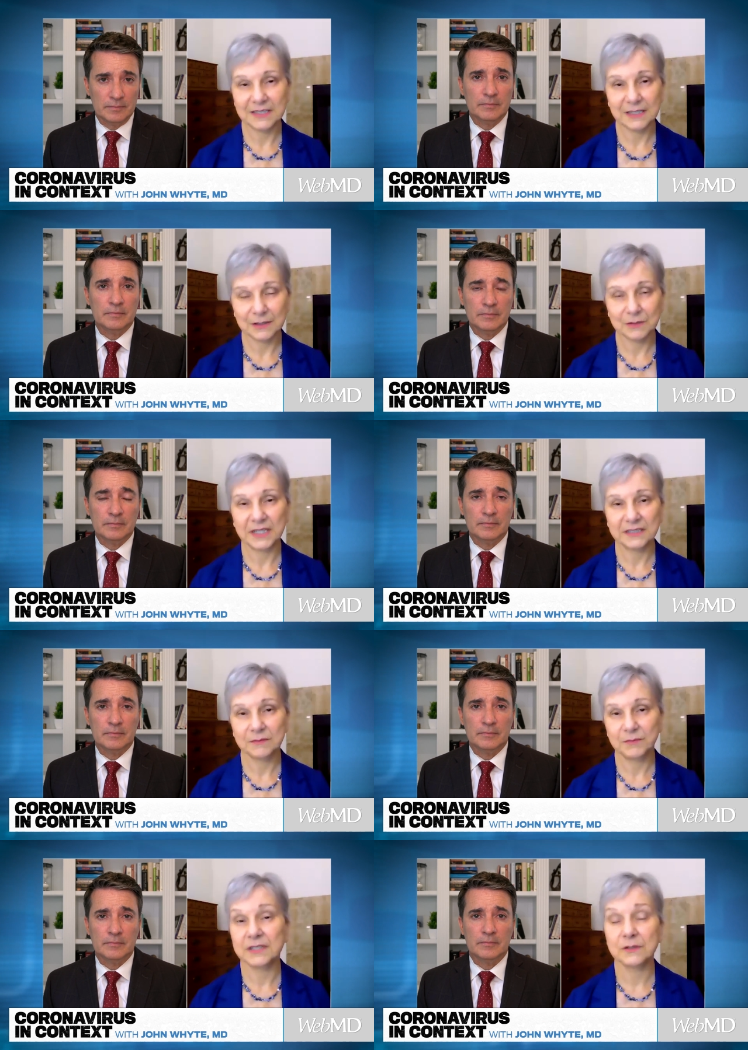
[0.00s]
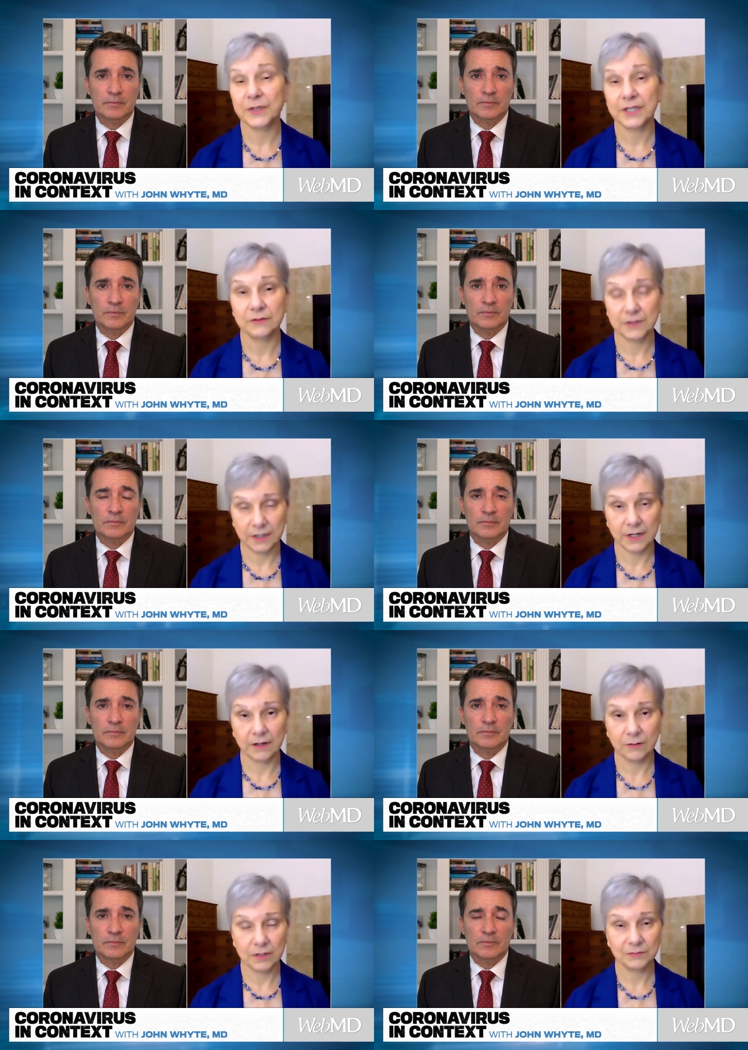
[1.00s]
Speaker 1: in six months because we don't
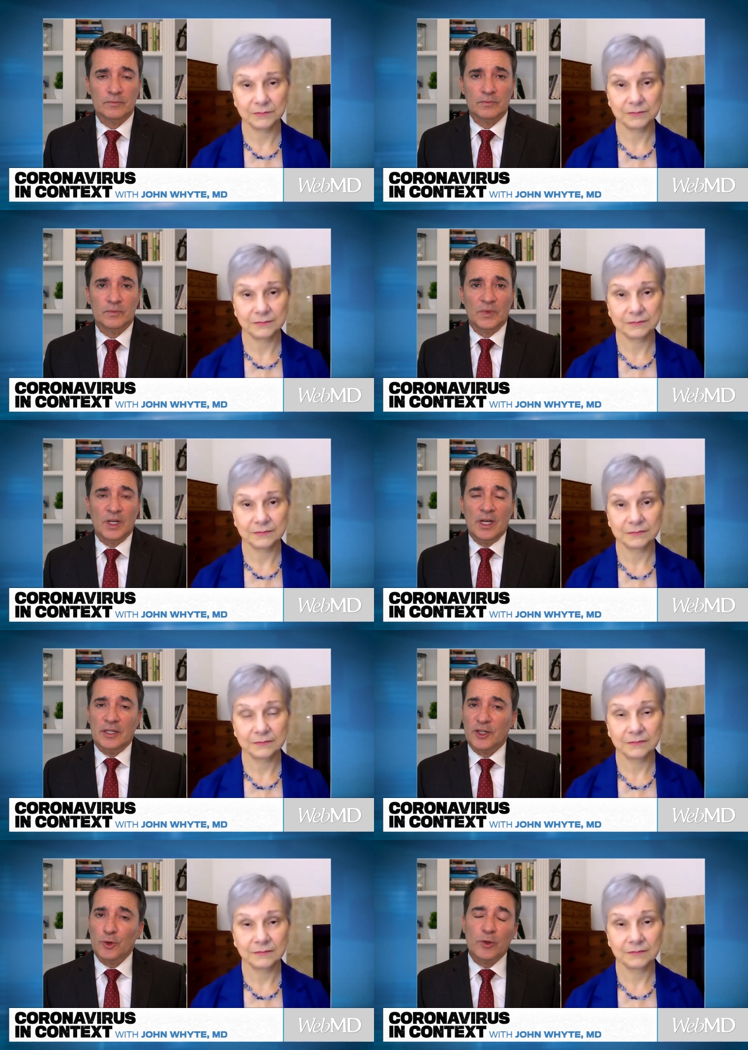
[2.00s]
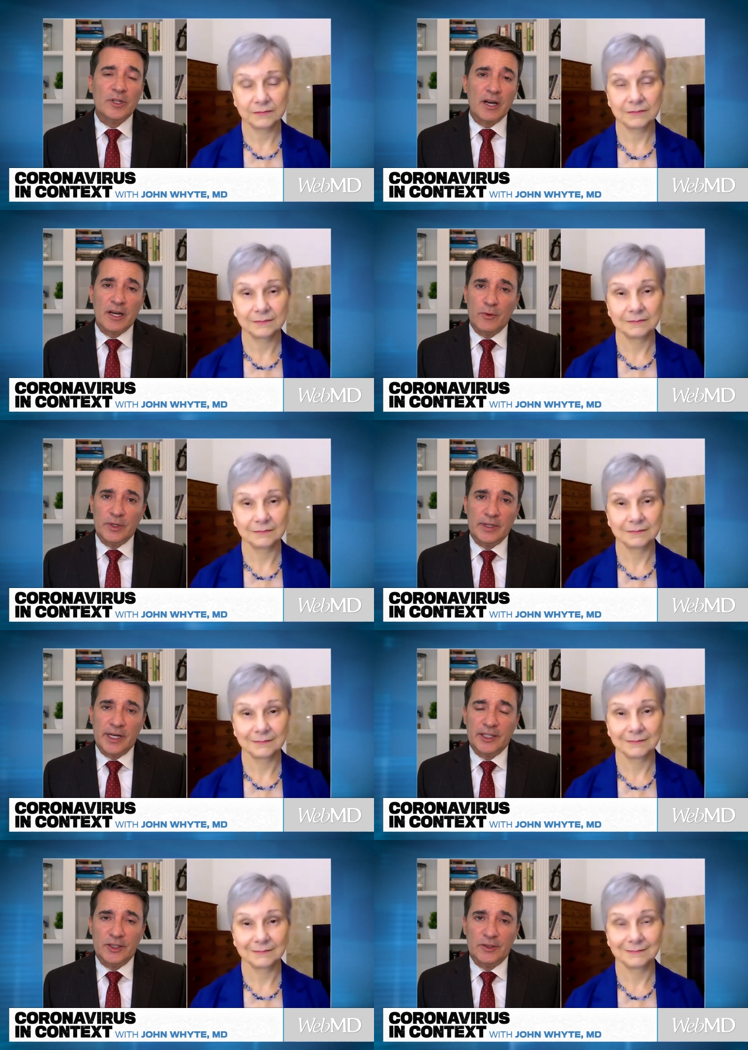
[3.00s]
know.
Speaker 2: Dr. Woodcock, I want to
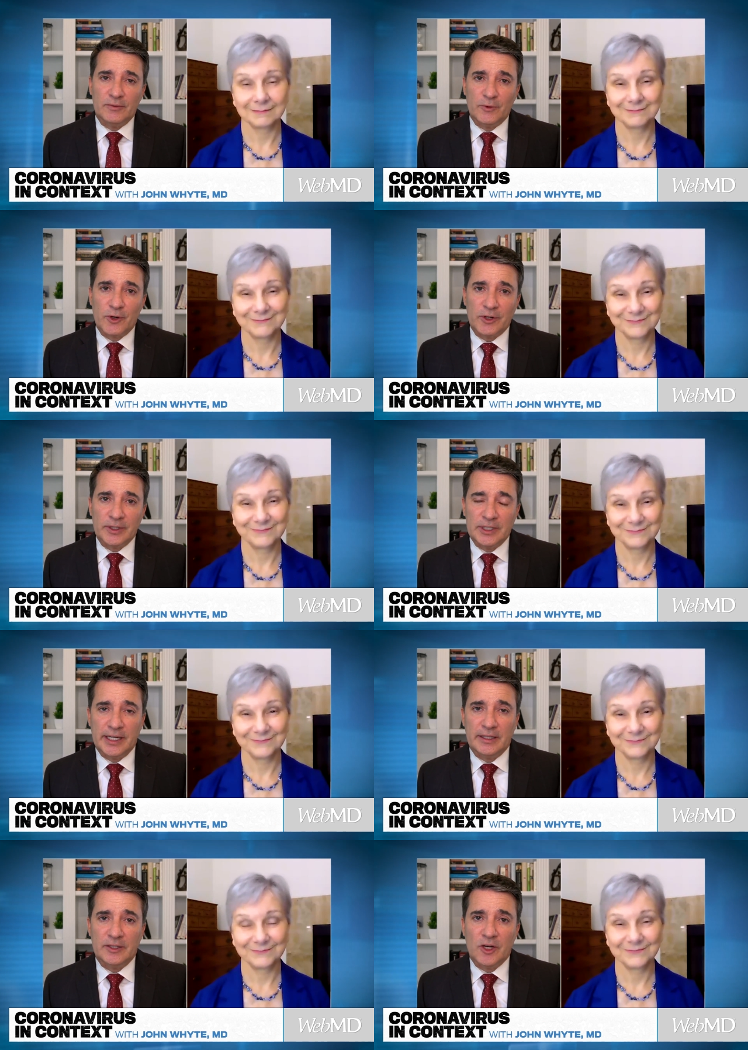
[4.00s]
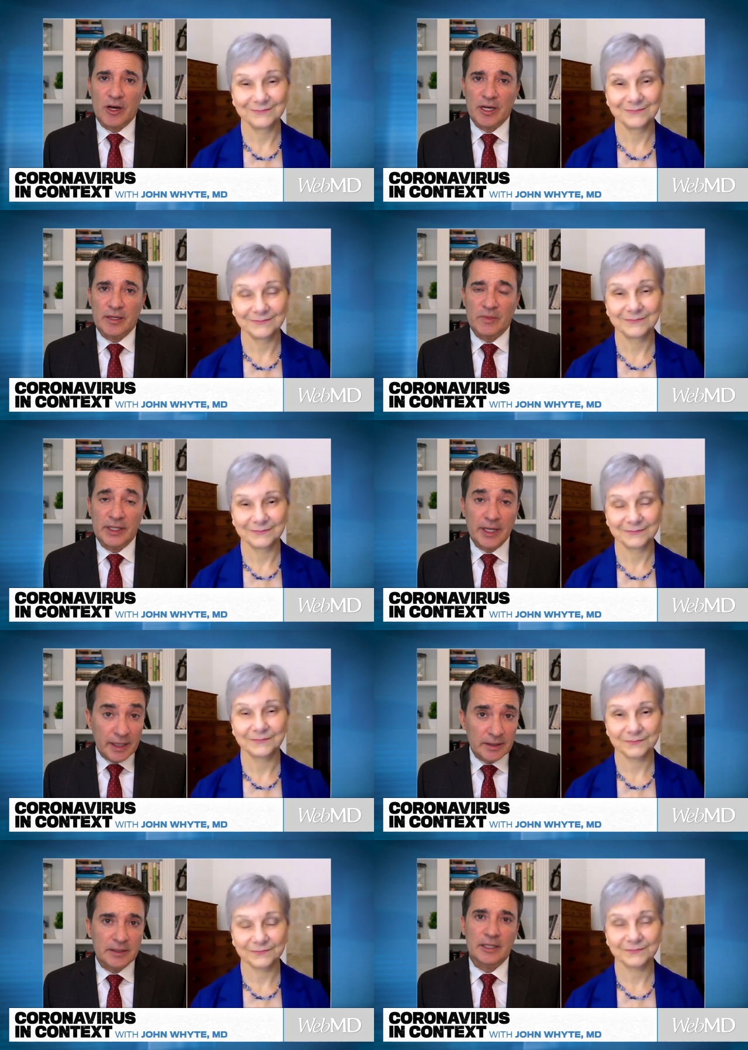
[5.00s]
thank you for taking the time
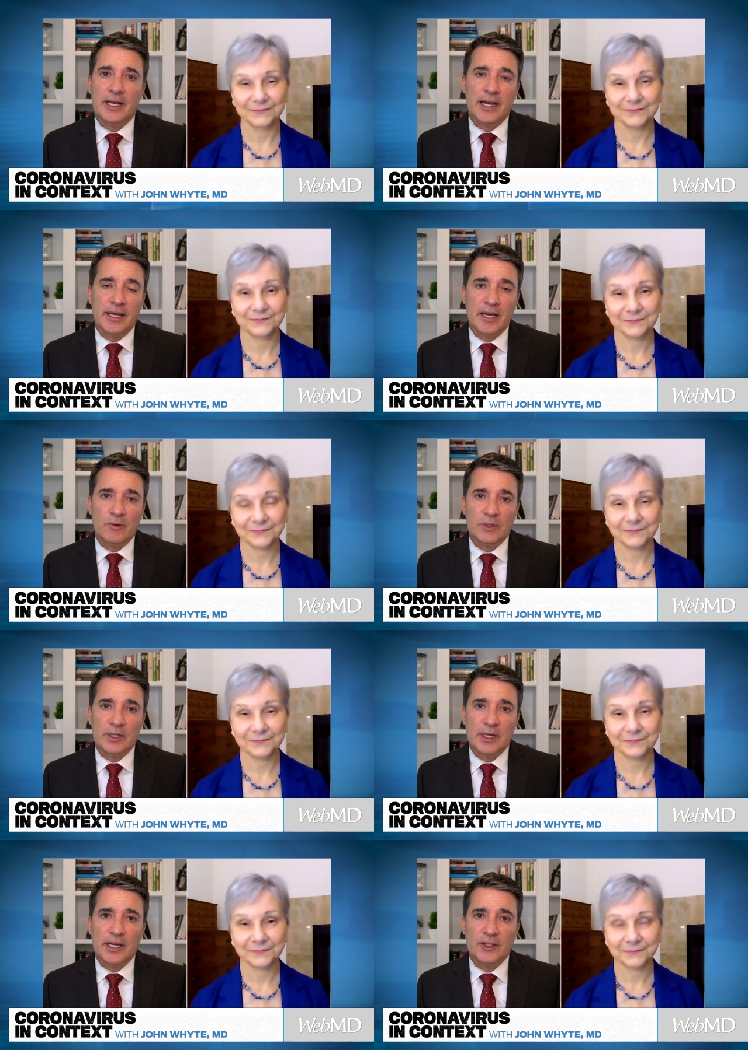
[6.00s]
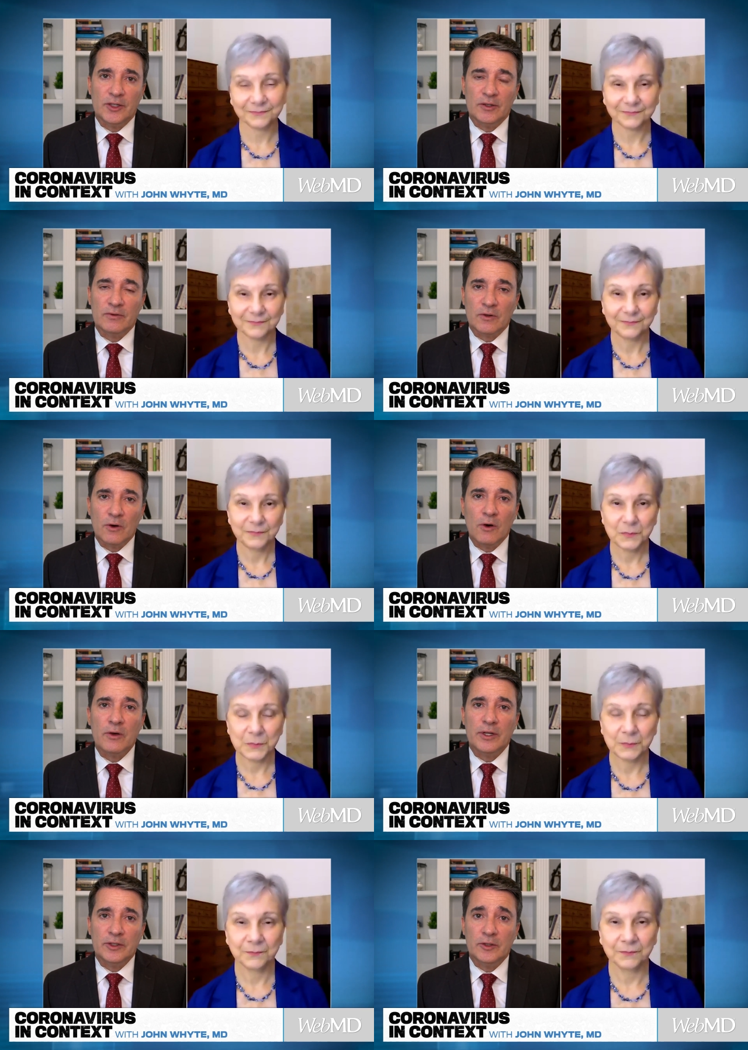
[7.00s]
again today. I want to thank you for all
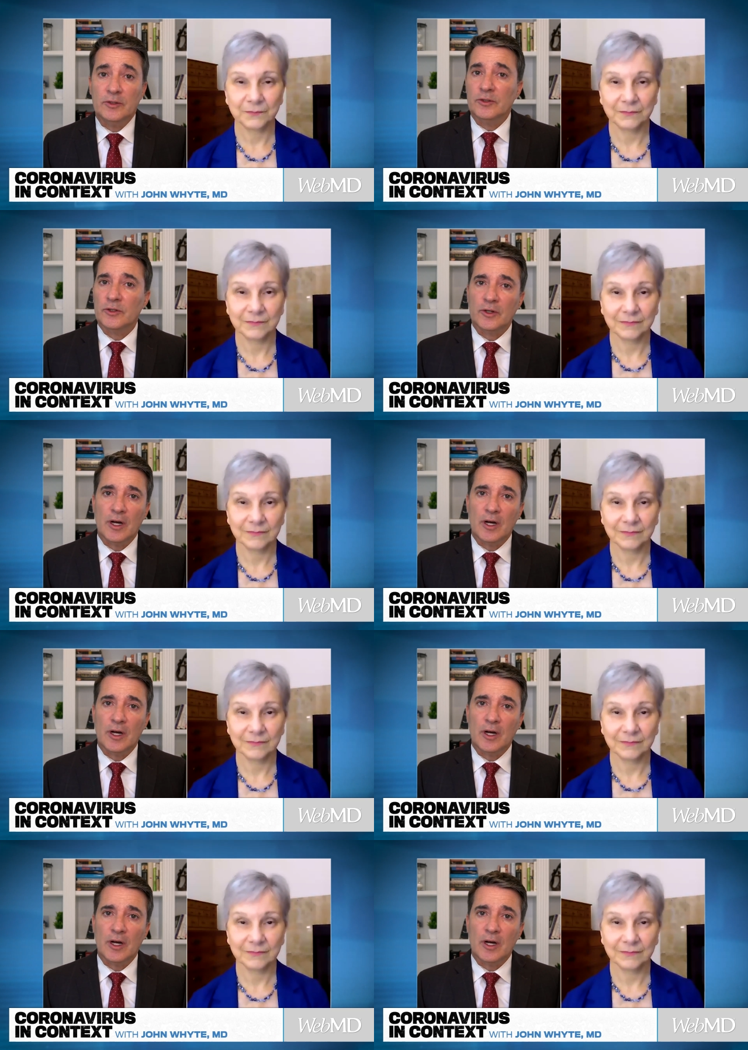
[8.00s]
that you and your